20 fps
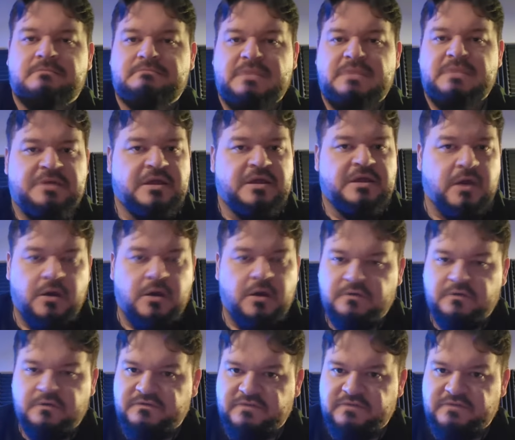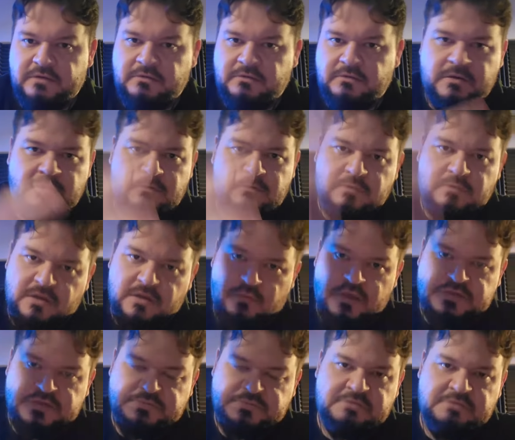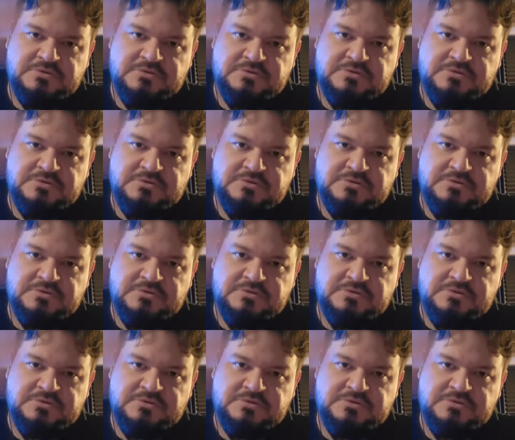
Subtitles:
maybe a ghost. I don't know what it was, but it